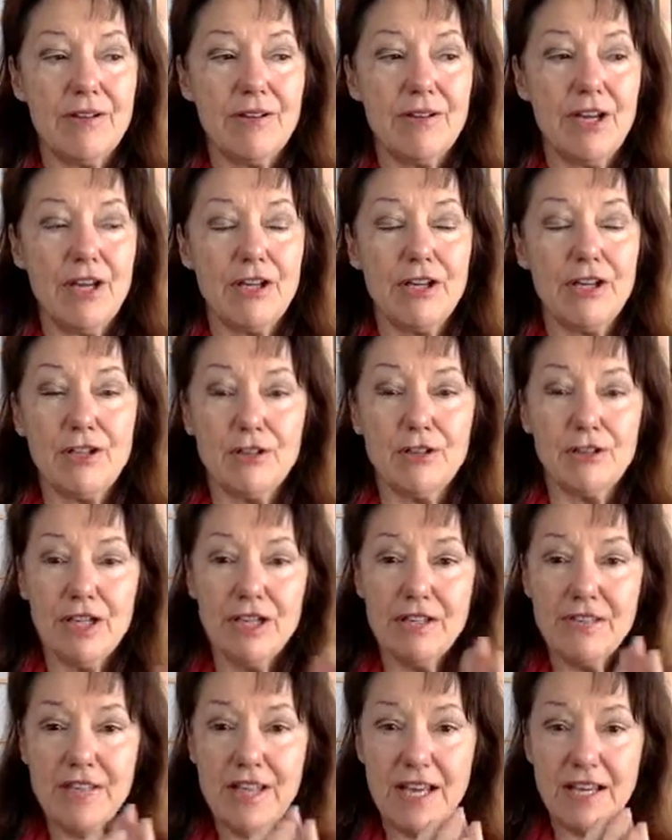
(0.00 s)
that you're
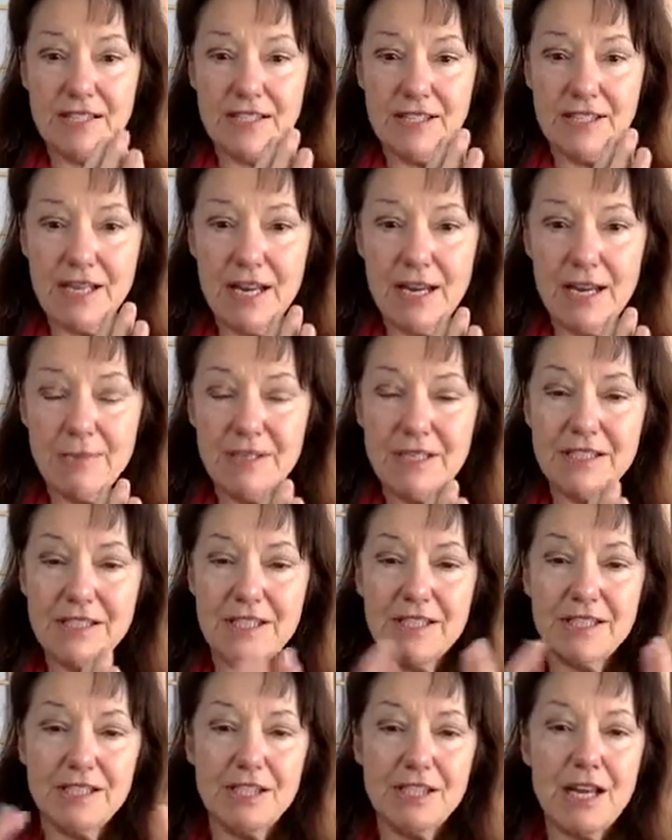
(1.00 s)
in that same,
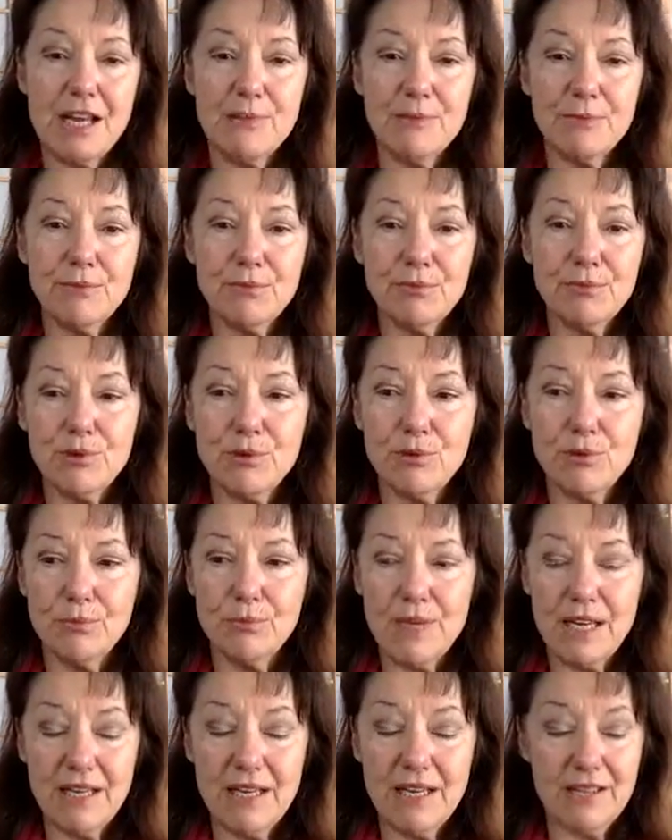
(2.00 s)
it's the same
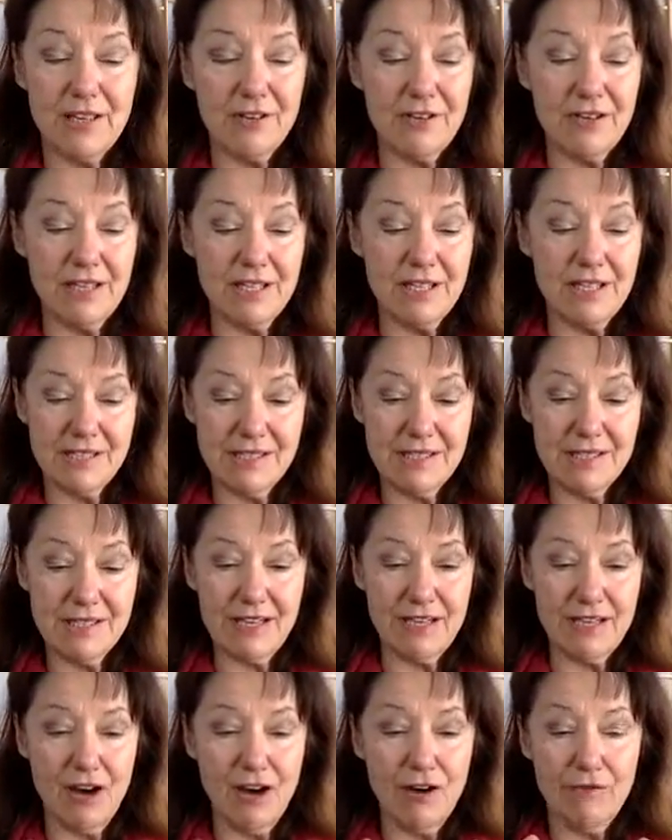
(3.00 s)
room, and there is like a